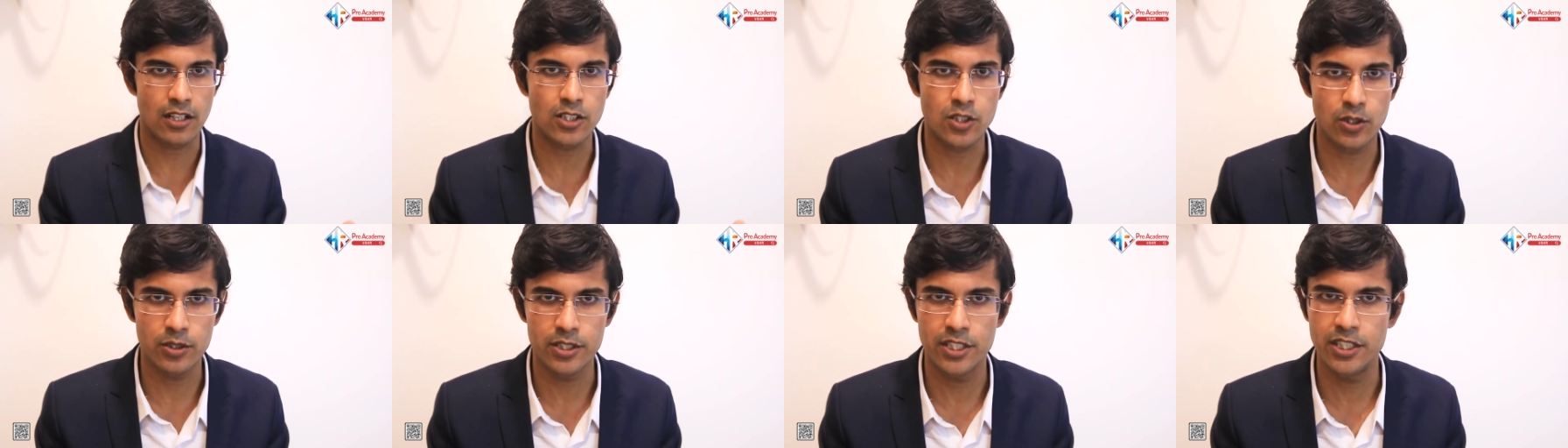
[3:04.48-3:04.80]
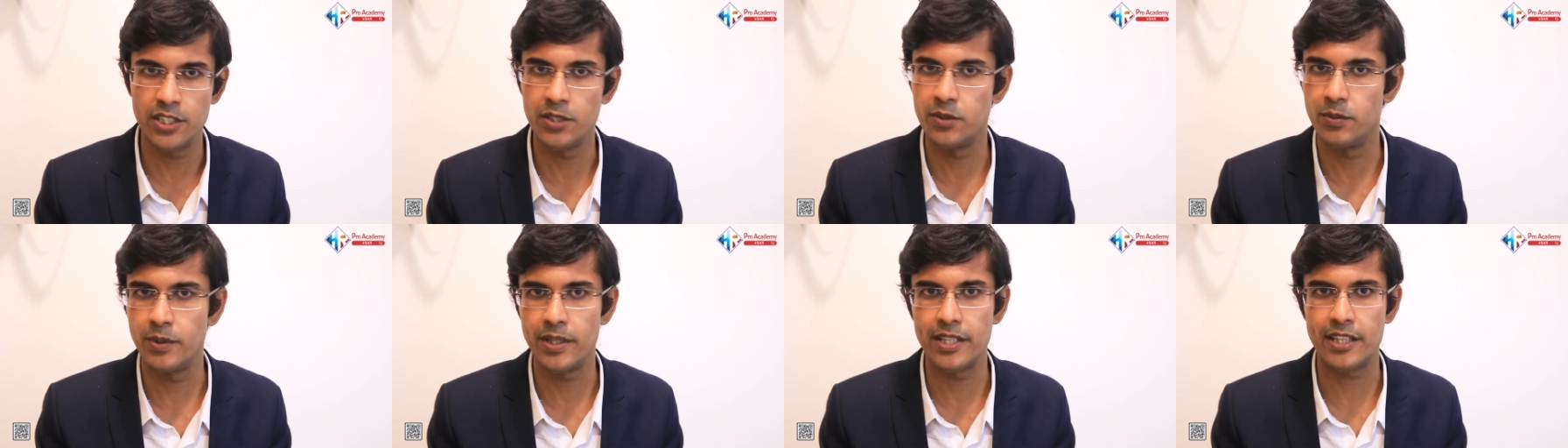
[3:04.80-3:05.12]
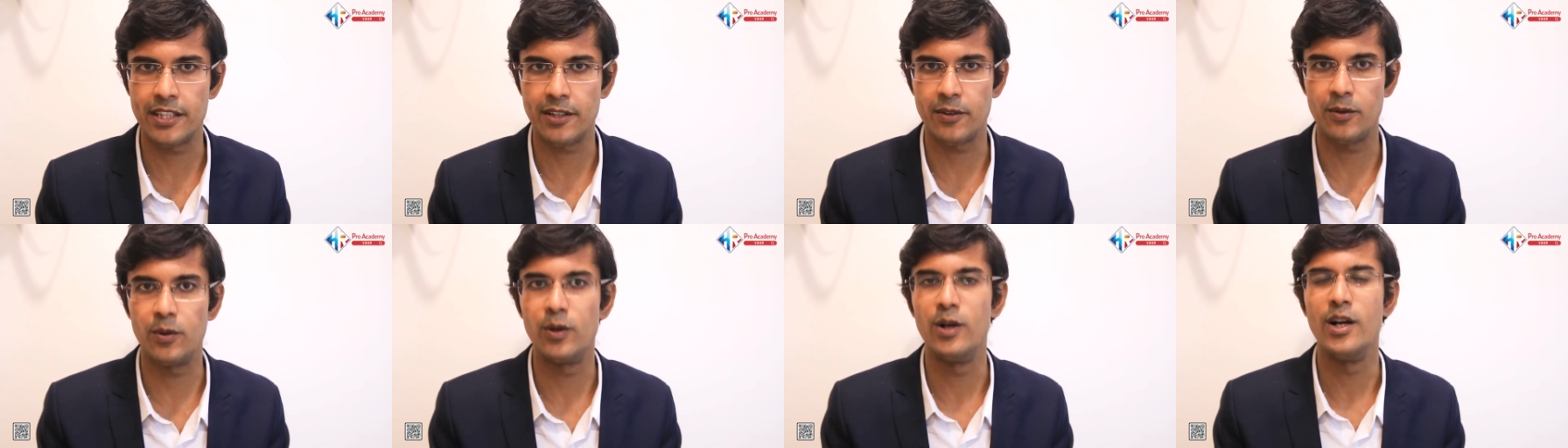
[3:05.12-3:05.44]
continuing with
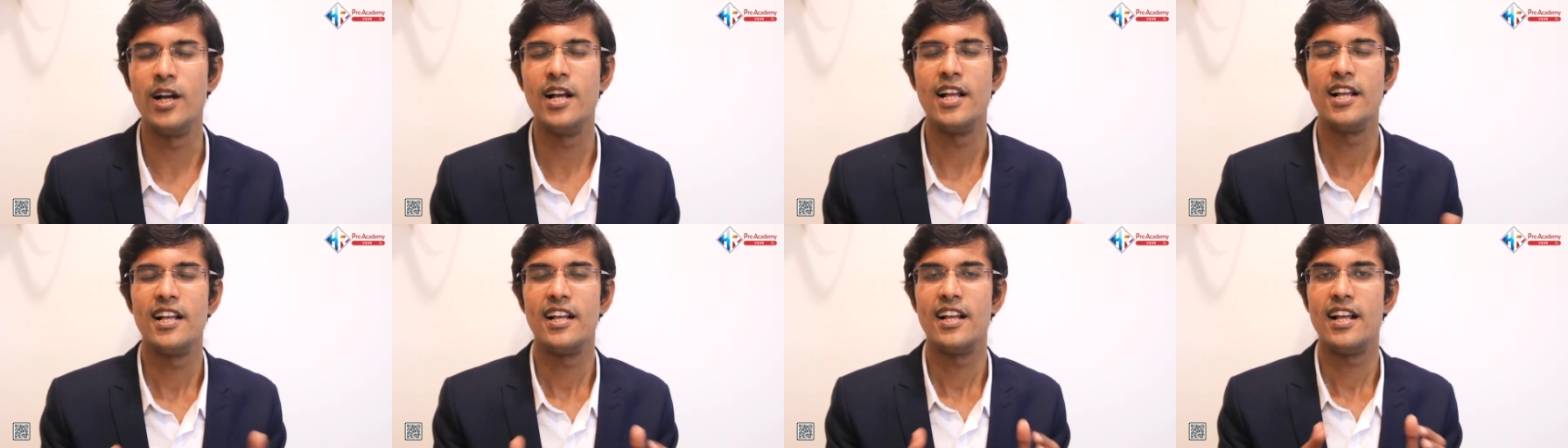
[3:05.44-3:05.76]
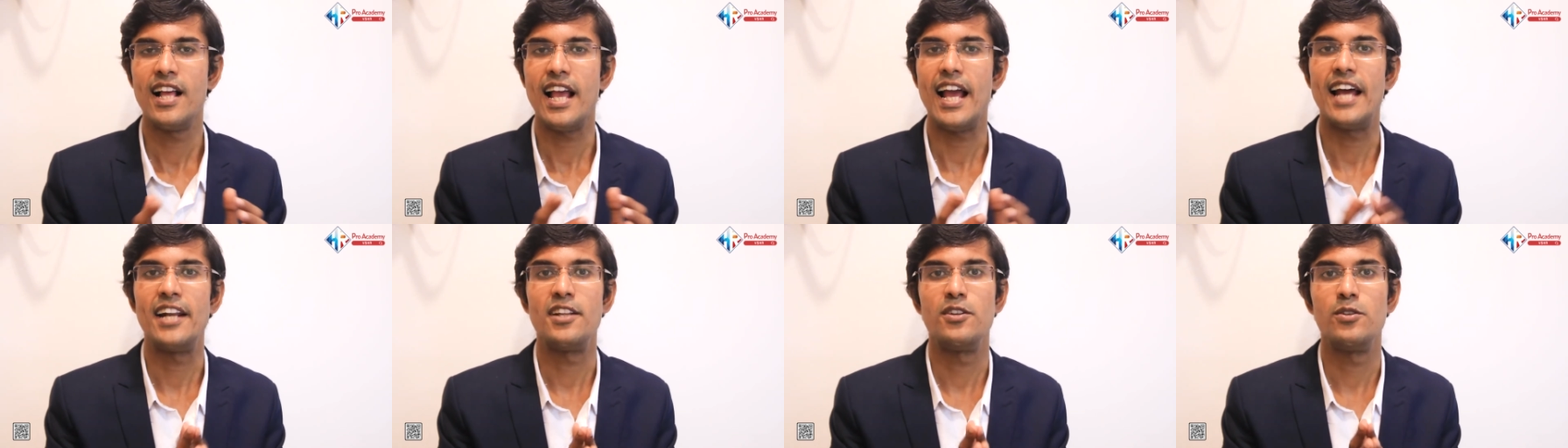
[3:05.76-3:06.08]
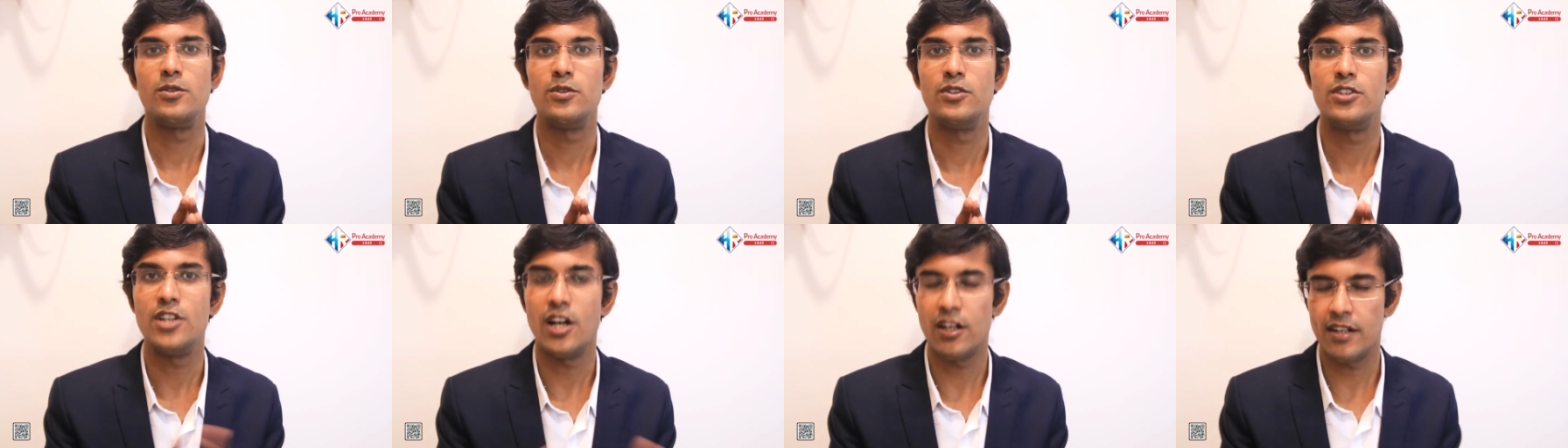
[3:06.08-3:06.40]
you, and
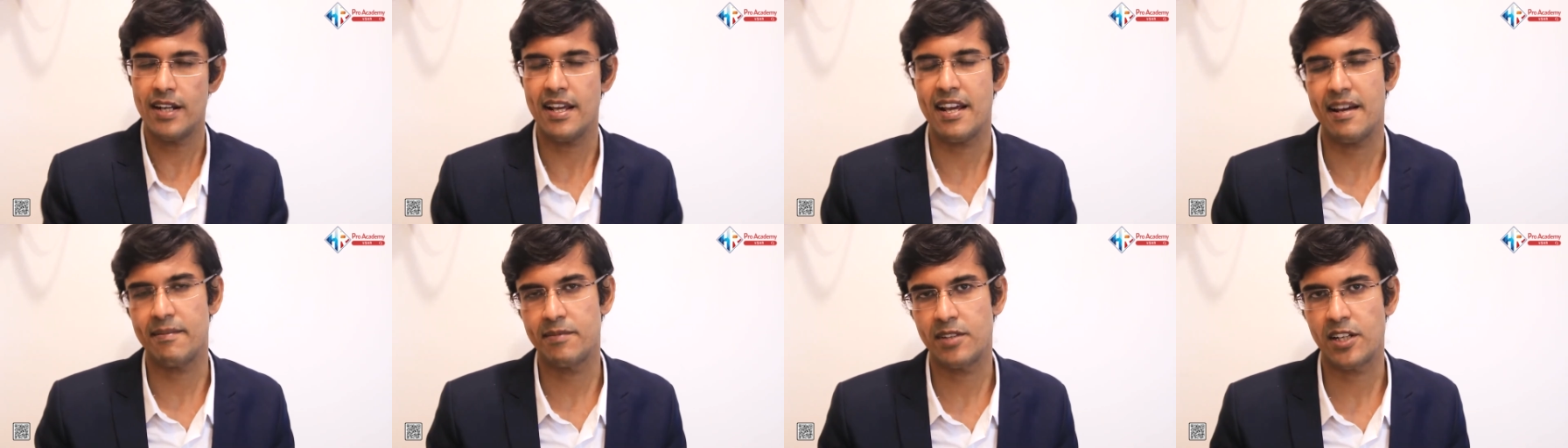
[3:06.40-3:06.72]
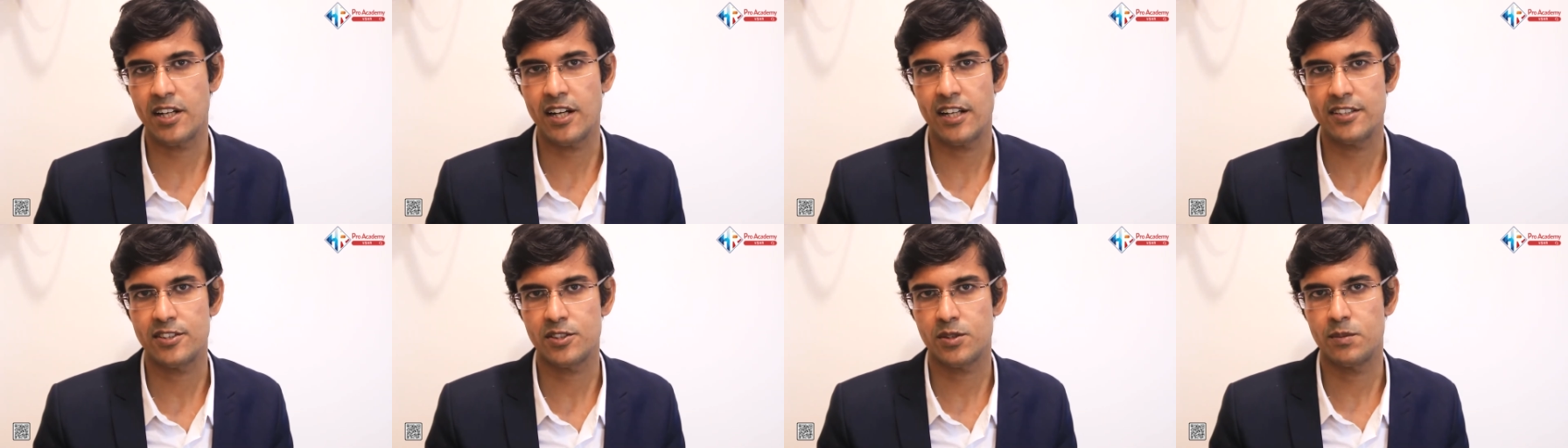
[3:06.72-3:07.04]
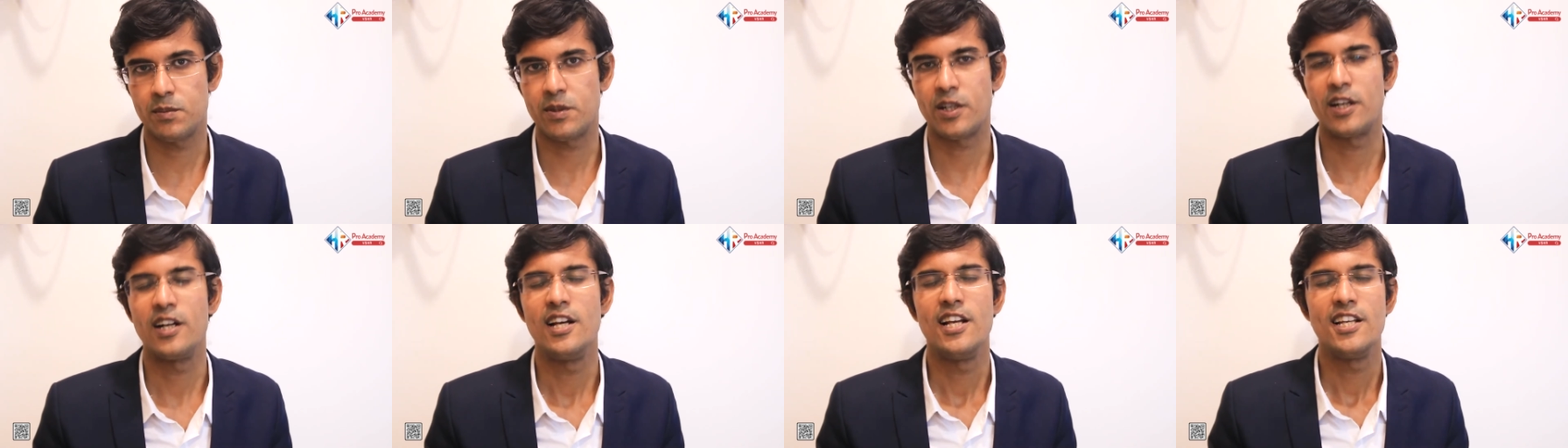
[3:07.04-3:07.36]
you don't have the
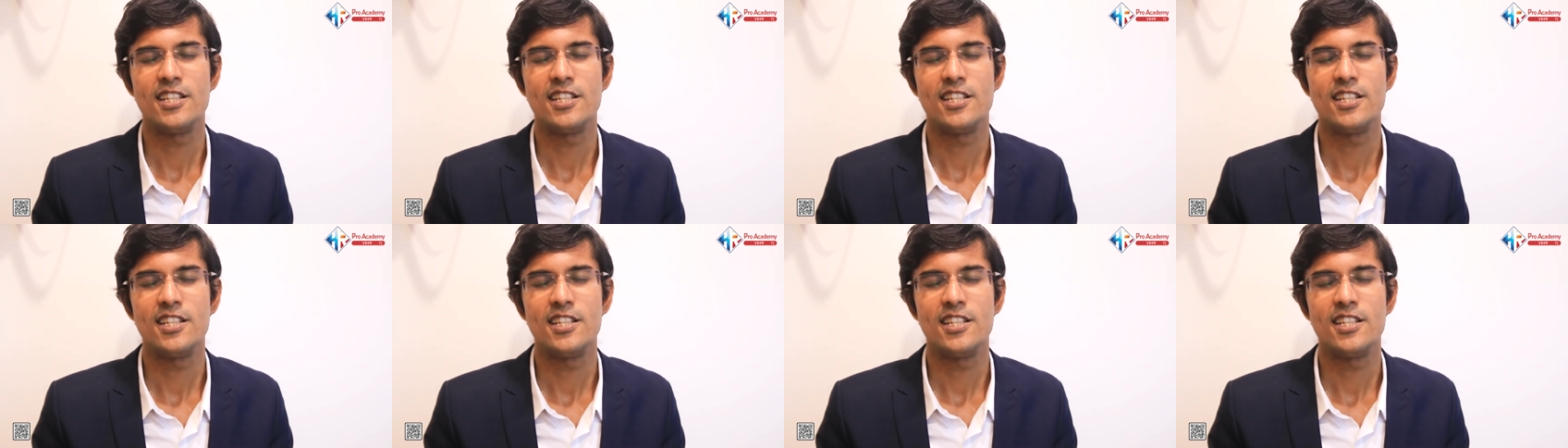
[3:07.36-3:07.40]
customer.